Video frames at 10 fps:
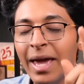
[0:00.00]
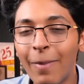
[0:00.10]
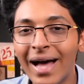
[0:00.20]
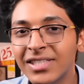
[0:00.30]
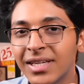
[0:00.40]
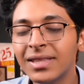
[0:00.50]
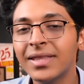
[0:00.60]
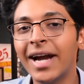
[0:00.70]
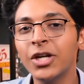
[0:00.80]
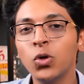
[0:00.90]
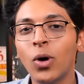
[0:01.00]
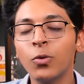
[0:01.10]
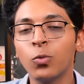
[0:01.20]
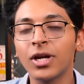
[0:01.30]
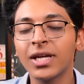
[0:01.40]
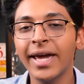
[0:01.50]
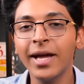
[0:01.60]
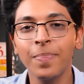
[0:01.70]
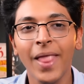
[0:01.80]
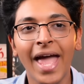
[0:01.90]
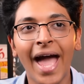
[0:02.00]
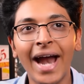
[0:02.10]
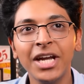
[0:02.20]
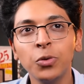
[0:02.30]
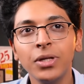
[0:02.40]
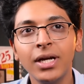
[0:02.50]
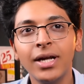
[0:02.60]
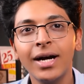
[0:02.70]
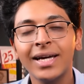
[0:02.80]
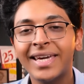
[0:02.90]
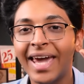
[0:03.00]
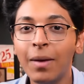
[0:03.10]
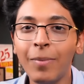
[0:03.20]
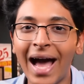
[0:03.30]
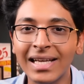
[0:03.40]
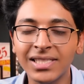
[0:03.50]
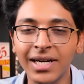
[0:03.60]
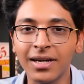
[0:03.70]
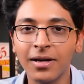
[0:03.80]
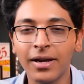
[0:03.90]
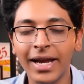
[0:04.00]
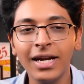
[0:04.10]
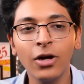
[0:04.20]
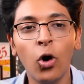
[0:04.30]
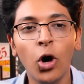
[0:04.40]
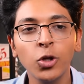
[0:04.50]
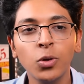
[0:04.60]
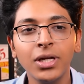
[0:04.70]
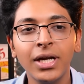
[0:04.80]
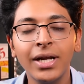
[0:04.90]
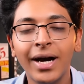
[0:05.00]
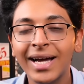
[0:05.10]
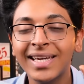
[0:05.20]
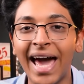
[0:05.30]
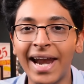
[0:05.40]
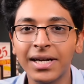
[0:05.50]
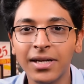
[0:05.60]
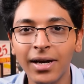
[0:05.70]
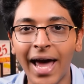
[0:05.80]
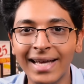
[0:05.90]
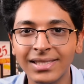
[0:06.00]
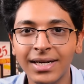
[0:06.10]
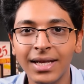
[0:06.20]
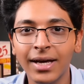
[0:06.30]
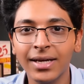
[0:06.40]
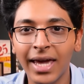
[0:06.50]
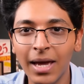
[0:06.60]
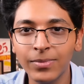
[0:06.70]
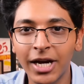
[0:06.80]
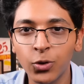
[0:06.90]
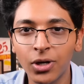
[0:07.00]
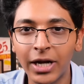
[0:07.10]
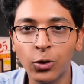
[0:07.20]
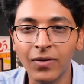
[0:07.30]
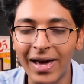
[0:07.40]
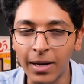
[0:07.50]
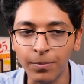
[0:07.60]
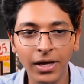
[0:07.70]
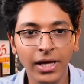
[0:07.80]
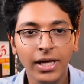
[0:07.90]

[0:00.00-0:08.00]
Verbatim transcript: Imagine that you are working and you need a game asset, right? Or you need a character asset in a game that you're trying to develop.